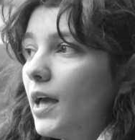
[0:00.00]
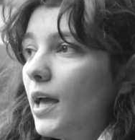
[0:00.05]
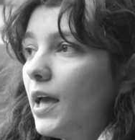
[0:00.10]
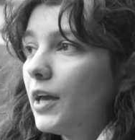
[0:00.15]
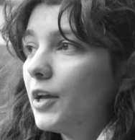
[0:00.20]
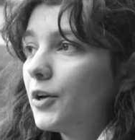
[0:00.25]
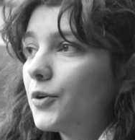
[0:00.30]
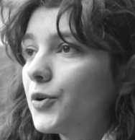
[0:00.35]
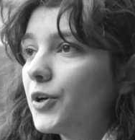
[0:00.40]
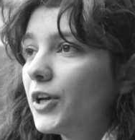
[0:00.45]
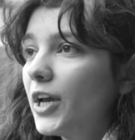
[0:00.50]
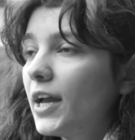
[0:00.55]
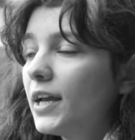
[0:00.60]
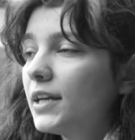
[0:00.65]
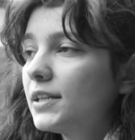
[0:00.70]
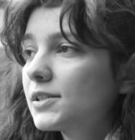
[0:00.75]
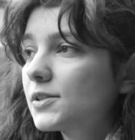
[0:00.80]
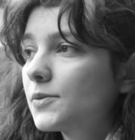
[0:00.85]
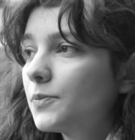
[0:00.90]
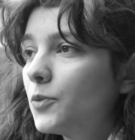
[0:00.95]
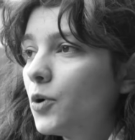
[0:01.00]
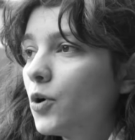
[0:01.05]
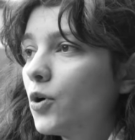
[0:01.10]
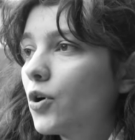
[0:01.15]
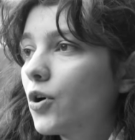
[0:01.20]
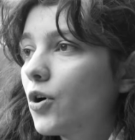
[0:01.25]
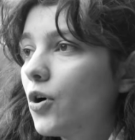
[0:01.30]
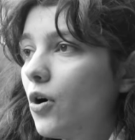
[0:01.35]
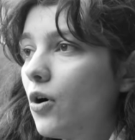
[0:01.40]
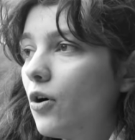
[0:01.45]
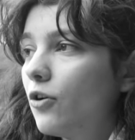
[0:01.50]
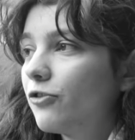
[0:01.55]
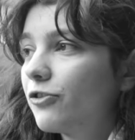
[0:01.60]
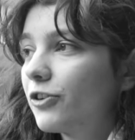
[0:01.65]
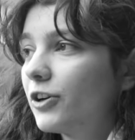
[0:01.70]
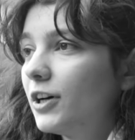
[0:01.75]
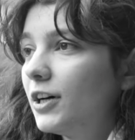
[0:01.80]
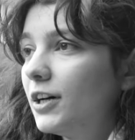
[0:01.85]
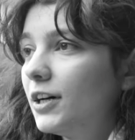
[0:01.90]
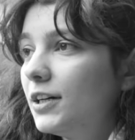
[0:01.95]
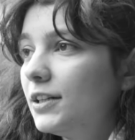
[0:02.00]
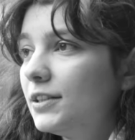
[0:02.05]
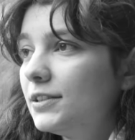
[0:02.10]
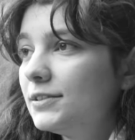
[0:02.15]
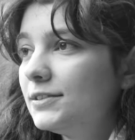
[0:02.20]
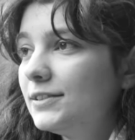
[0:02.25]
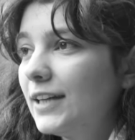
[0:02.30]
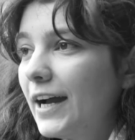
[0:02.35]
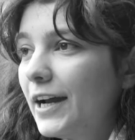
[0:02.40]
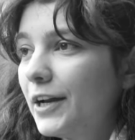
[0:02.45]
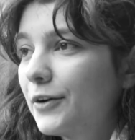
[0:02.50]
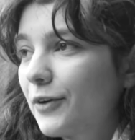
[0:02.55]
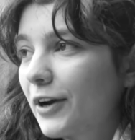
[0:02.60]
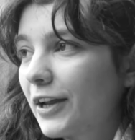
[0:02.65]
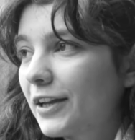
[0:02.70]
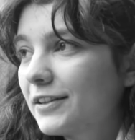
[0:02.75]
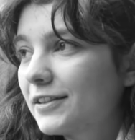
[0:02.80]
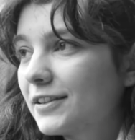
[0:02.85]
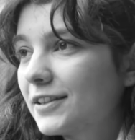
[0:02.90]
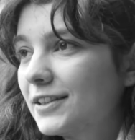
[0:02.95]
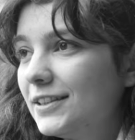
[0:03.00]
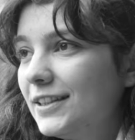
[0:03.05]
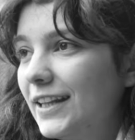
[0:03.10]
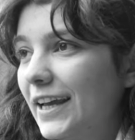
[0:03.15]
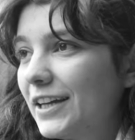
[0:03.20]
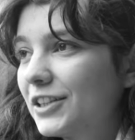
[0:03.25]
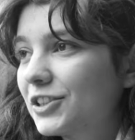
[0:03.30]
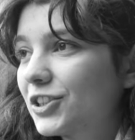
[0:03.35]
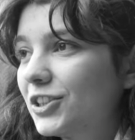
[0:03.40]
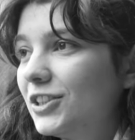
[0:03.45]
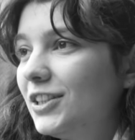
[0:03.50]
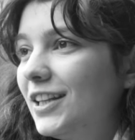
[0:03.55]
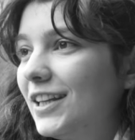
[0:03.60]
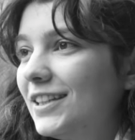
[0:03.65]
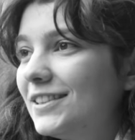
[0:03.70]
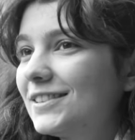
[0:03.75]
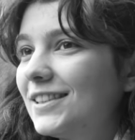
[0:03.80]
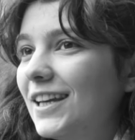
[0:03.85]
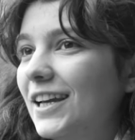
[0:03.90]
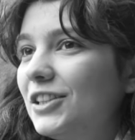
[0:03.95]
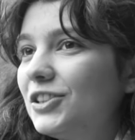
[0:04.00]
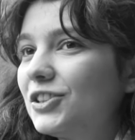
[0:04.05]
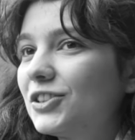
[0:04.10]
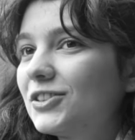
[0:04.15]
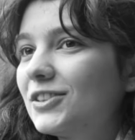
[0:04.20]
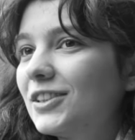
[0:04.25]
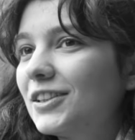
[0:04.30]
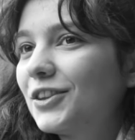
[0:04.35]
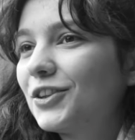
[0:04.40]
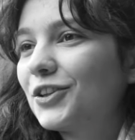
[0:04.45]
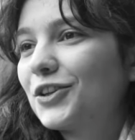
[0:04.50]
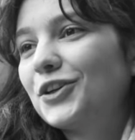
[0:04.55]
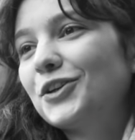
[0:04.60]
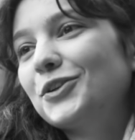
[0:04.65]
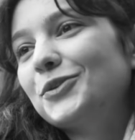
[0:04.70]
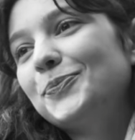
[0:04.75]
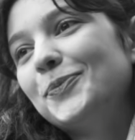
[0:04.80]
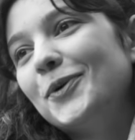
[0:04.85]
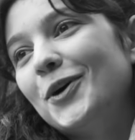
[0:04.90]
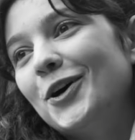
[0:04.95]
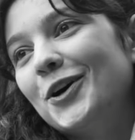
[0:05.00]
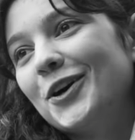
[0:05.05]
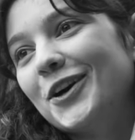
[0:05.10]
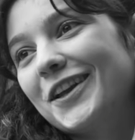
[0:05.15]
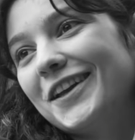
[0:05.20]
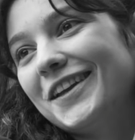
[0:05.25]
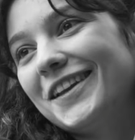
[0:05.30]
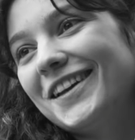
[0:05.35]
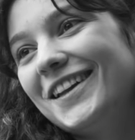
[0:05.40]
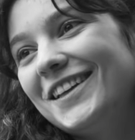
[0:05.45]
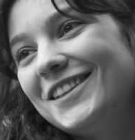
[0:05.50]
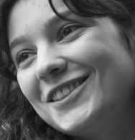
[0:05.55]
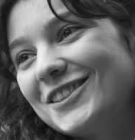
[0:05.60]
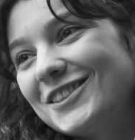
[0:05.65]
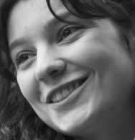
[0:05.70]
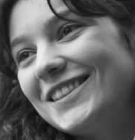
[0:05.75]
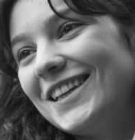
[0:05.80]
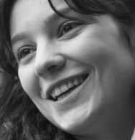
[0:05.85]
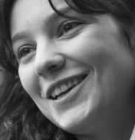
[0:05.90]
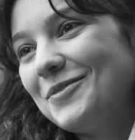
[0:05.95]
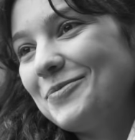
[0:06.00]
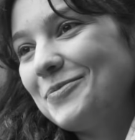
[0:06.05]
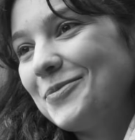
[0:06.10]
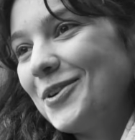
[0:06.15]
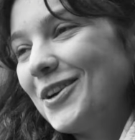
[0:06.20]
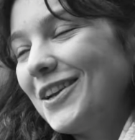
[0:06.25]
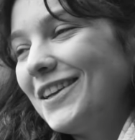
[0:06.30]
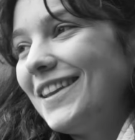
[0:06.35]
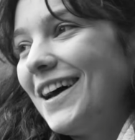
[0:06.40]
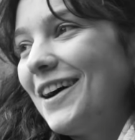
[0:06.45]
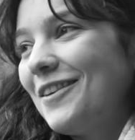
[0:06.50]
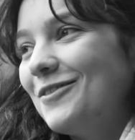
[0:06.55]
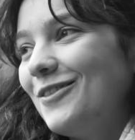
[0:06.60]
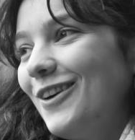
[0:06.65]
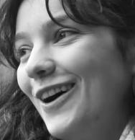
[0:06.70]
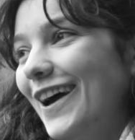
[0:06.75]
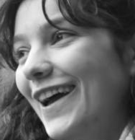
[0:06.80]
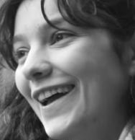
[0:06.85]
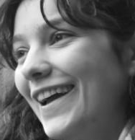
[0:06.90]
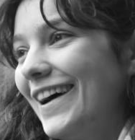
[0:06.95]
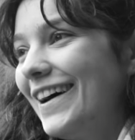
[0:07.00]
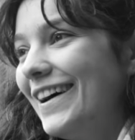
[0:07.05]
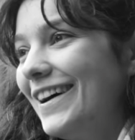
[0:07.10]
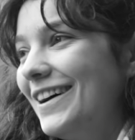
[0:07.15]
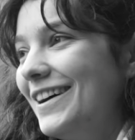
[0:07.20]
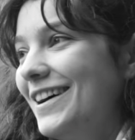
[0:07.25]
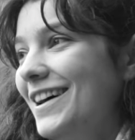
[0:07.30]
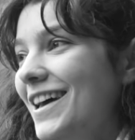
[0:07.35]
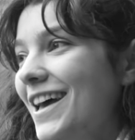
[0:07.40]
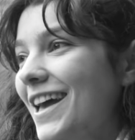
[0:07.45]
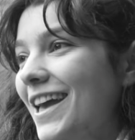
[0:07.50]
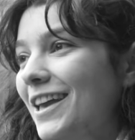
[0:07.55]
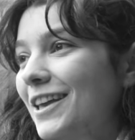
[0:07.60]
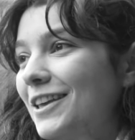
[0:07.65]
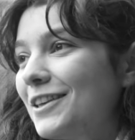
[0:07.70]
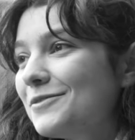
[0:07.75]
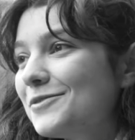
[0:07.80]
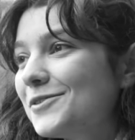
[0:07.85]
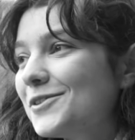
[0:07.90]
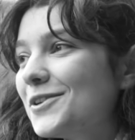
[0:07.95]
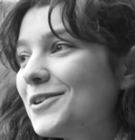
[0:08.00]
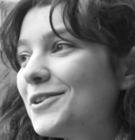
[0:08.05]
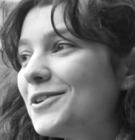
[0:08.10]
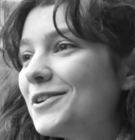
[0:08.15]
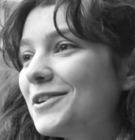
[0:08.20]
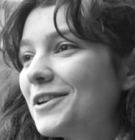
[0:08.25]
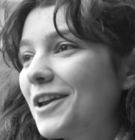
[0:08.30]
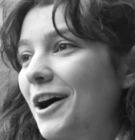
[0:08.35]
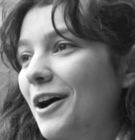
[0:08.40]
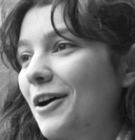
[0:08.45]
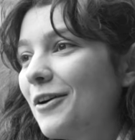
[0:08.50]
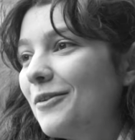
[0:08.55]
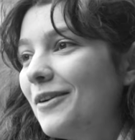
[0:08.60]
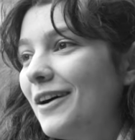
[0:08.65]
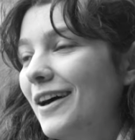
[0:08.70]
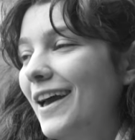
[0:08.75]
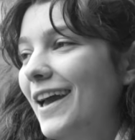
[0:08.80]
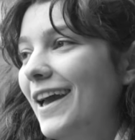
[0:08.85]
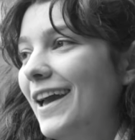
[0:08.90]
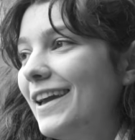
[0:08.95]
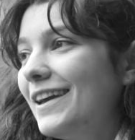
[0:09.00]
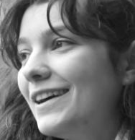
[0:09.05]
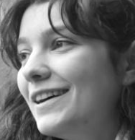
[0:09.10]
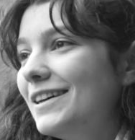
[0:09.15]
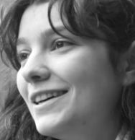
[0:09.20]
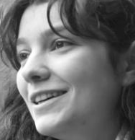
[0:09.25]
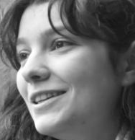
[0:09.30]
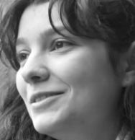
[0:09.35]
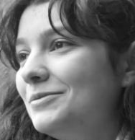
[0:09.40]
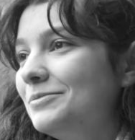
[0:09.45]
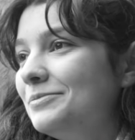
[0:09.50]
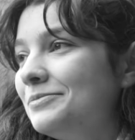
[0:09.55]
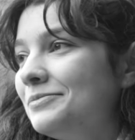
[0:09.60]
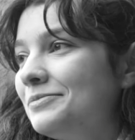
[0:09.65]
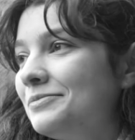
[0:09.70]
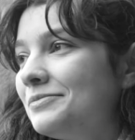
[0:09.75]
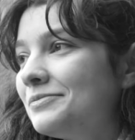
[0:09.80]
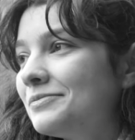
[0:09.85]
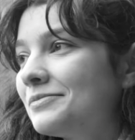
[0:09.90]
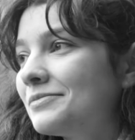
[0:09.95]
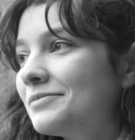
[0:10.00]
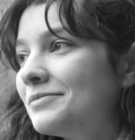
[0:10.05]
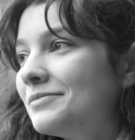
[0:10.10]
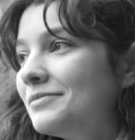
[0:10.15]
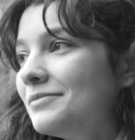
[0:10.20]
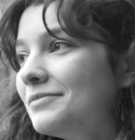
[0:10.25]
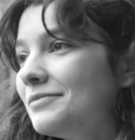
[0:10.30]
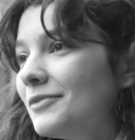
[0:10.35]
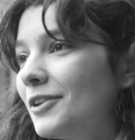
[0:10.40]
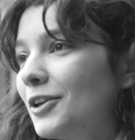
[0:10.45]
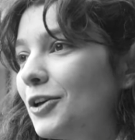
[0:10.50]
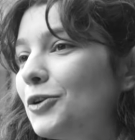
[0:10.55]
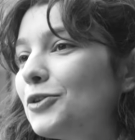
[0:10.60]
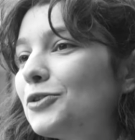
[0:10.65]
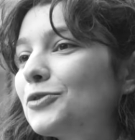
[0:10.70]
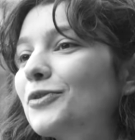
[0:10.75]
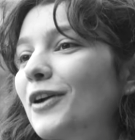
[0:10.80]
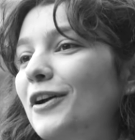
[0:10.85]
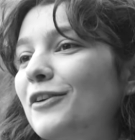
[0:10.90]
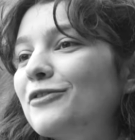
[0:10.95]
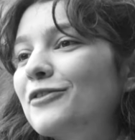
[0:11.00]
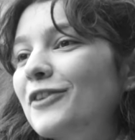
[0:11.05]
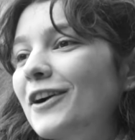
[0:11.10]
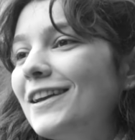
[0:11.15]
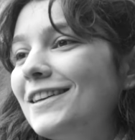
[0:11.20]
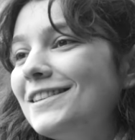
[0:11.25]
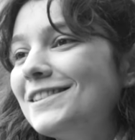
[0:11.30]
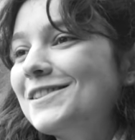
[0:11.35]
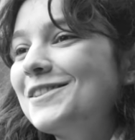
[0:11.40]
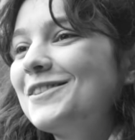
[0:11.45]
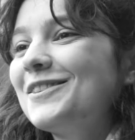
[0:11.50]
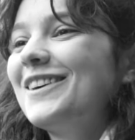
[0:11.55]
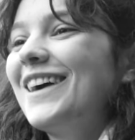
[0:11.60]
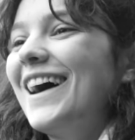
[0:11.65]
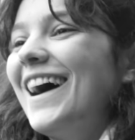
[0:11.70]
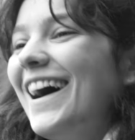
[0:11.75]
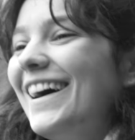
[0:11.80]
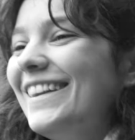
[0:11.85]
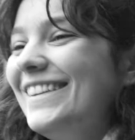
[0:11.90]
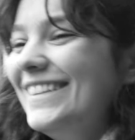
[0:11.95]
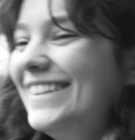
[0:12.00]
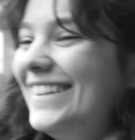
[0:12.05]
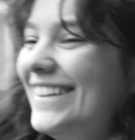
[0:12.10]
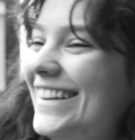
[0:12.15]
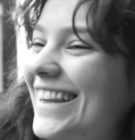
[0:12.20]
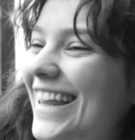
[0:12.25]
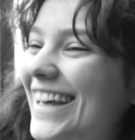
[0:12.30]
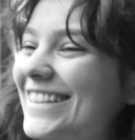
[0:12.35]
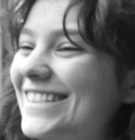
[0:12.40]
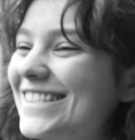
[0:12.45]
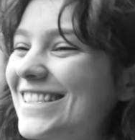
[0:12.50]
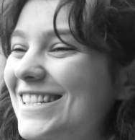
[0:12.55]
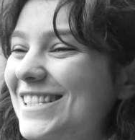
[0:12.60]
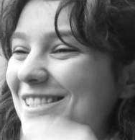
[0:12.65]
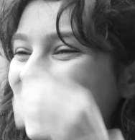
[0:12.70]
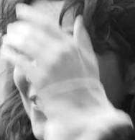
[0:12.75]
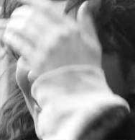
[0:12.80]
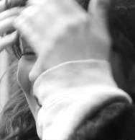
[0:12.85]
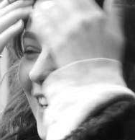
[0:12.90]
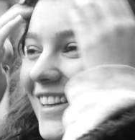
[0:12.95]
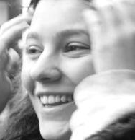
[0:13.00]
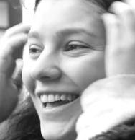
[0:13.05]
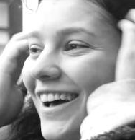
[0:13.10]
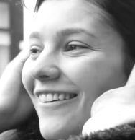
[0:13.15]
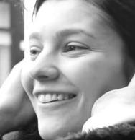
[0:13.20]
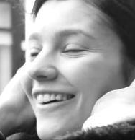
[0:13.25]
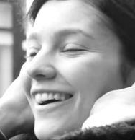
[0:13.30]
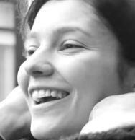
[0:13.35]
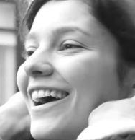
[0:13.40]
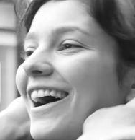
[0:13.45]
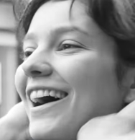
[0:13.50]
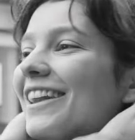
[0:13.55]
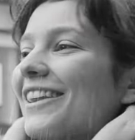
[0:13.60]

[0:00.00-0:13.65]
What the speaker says: it creates more of a direct connection, let's say just a third party, let's just say, put it that way. It gives you, you know, a good reference to God, let's just put it that way.